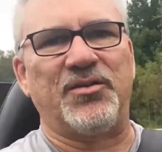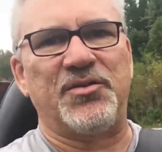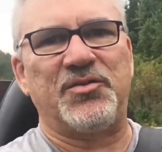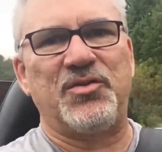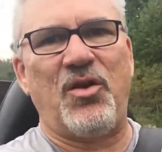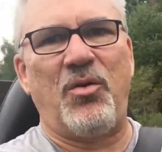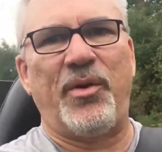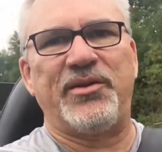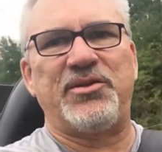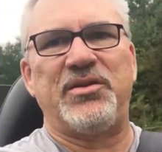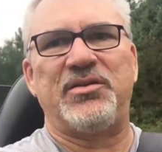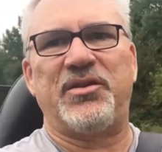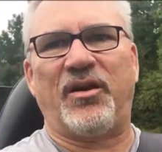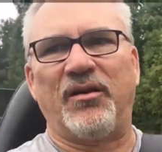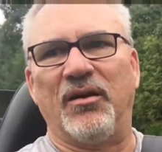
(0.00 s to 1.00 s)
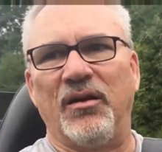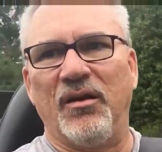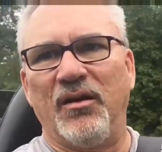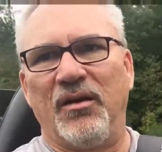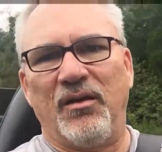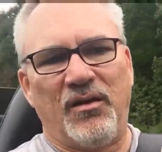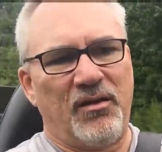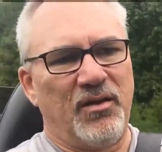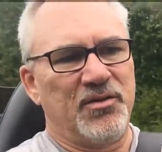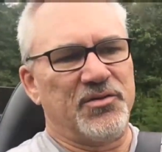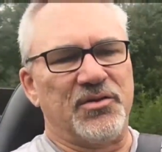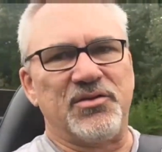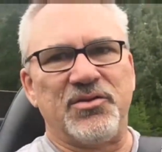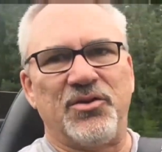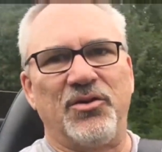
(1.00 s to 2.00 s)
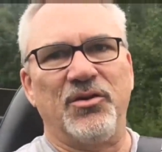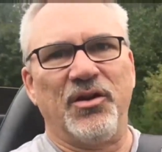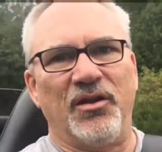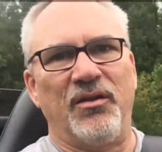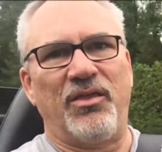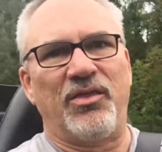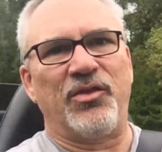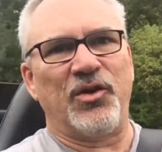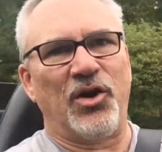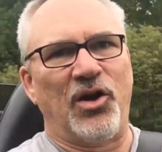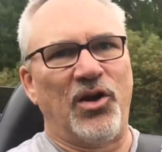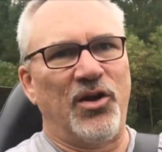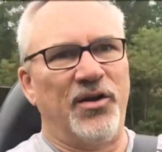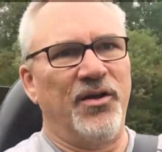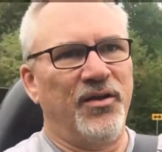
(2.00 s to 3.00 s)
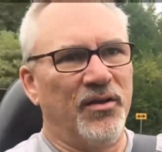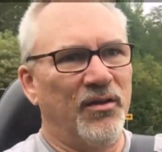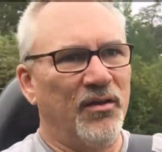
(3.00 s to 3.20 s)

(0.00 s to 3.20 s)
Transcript: so much easier. Here's a turn in third.